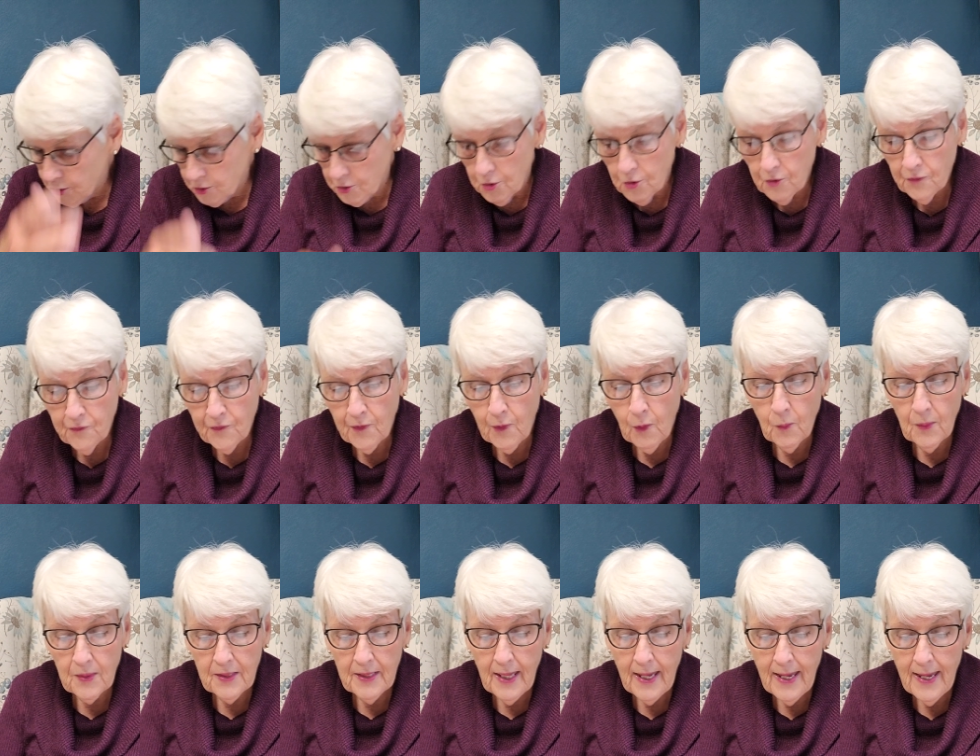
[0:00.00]
truthful
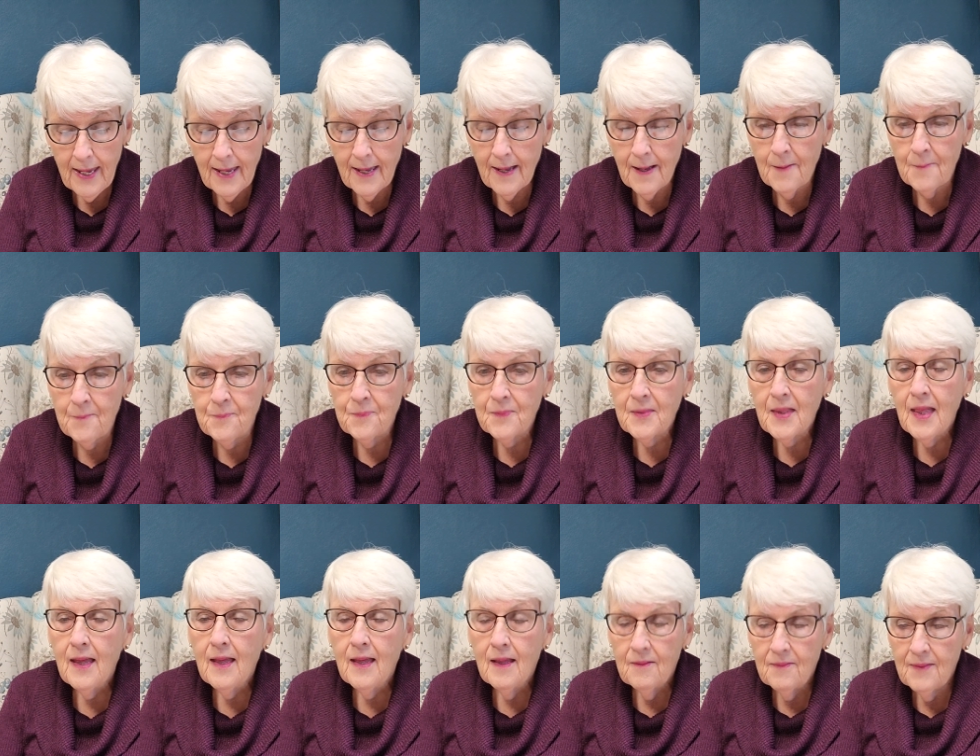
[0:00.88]
with Him,
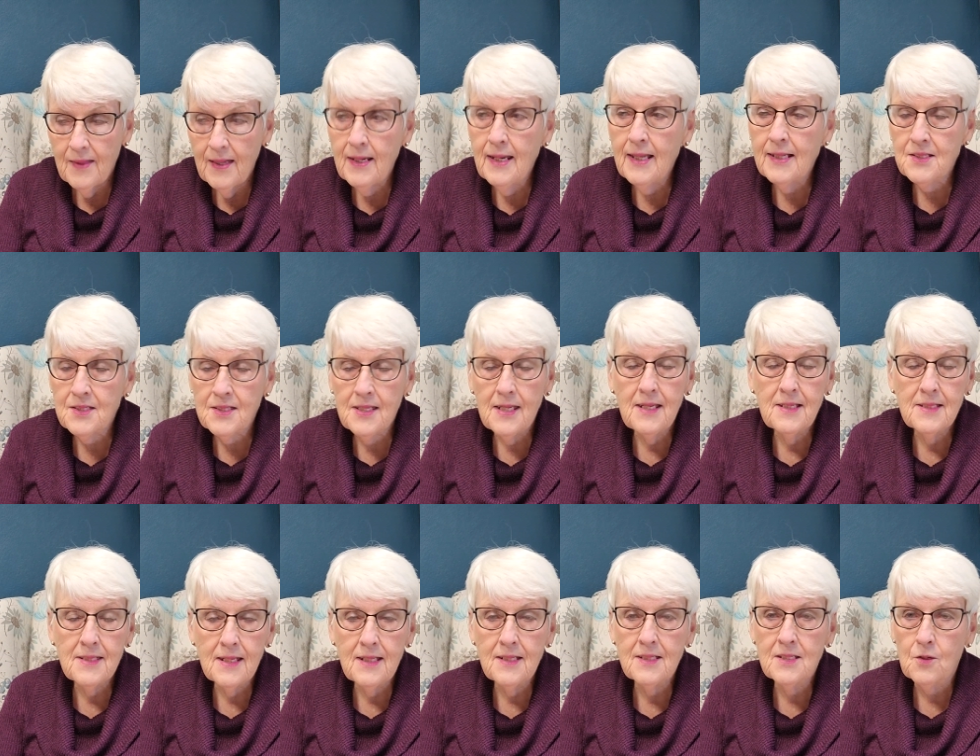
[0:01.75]
then it's
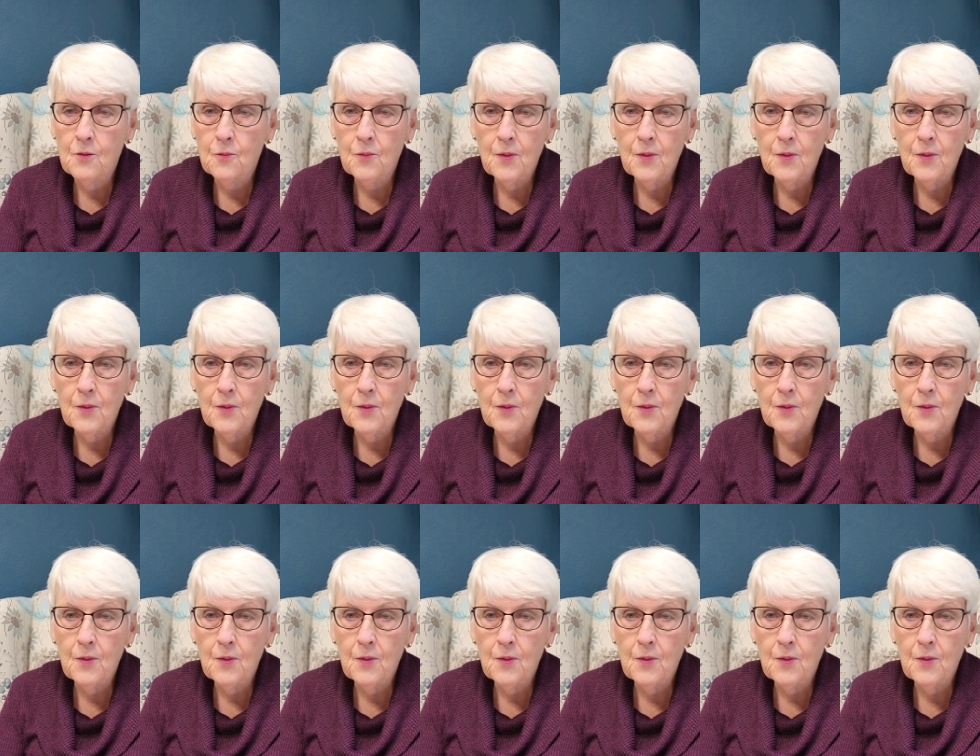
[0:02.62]
easy to